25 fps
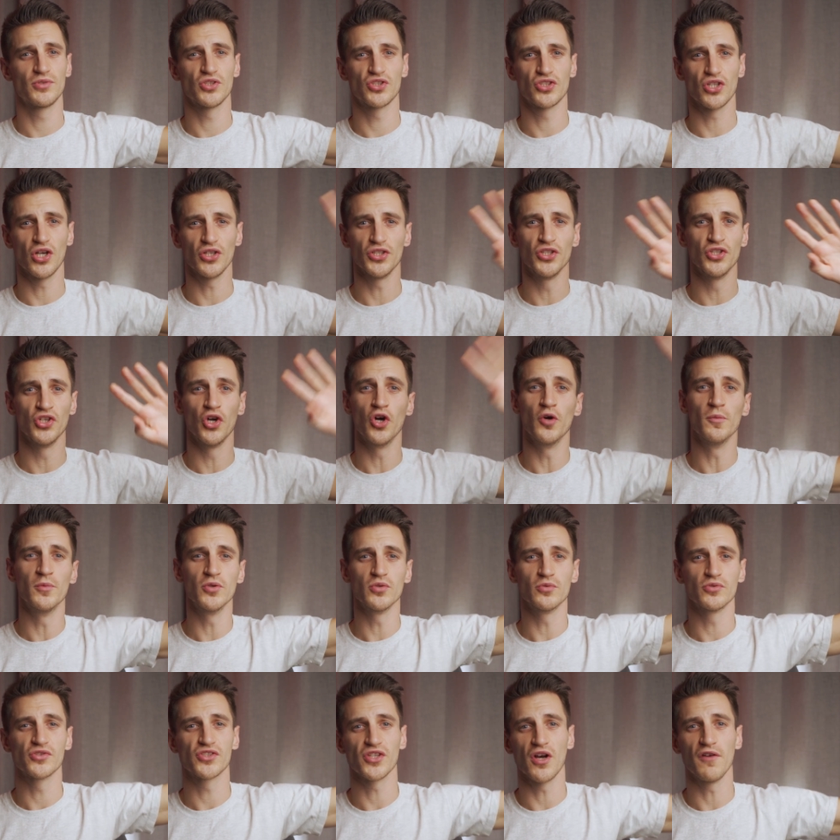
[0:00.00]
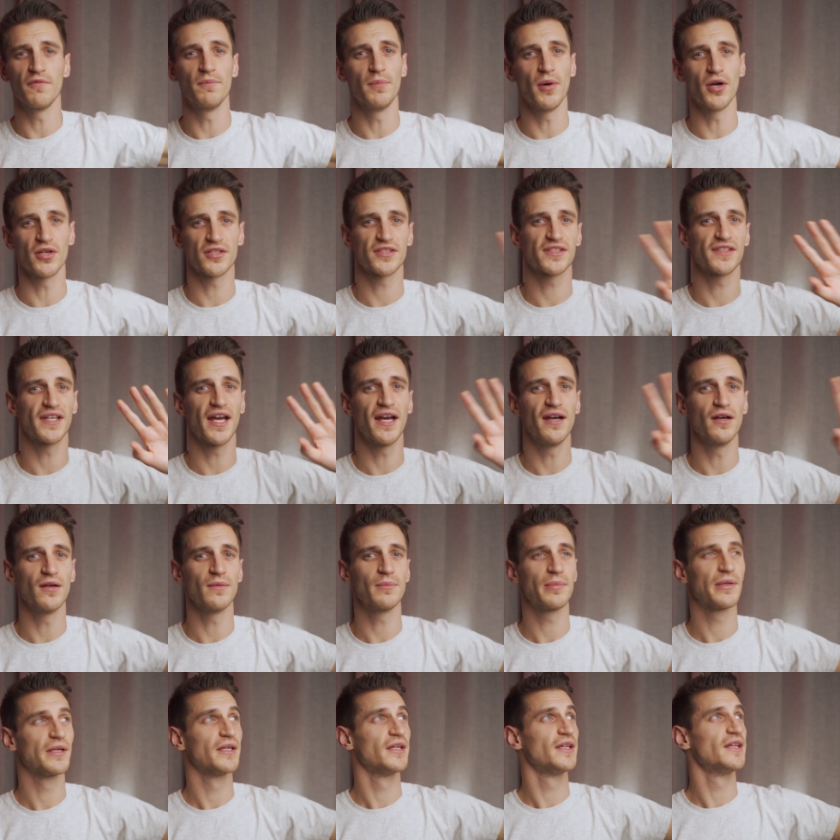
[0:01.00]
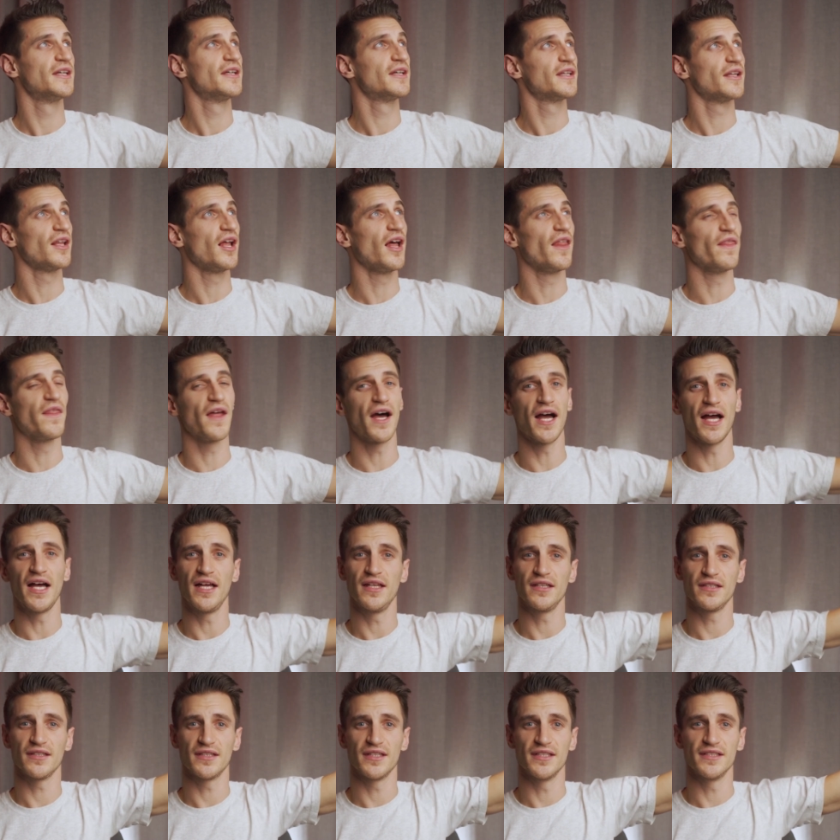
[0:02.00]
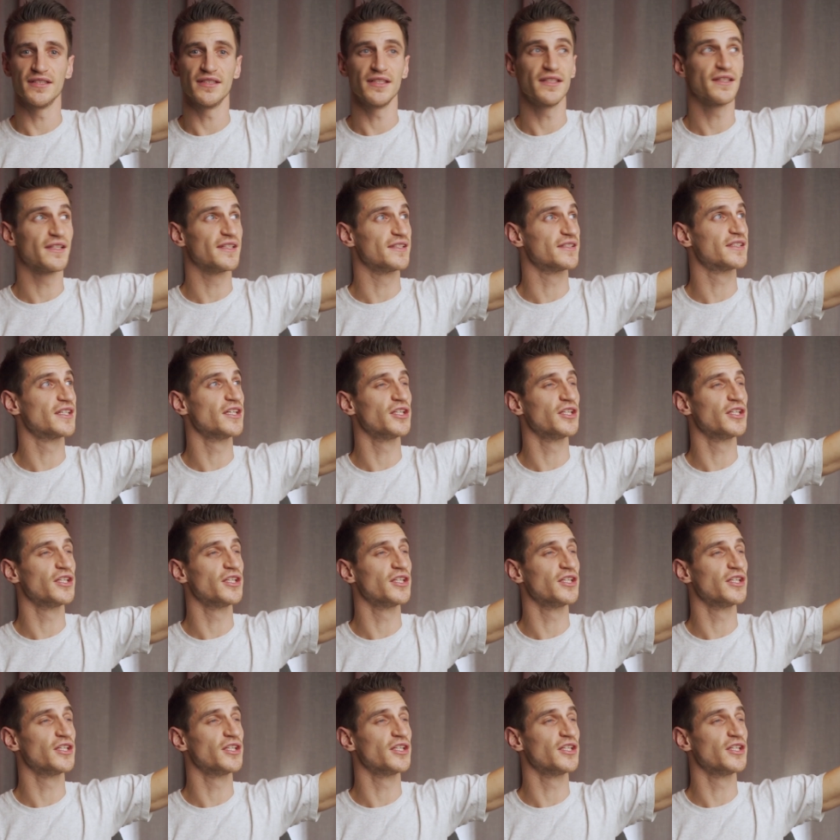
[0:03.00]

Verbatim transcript: just got your normal softbox set up like that, there's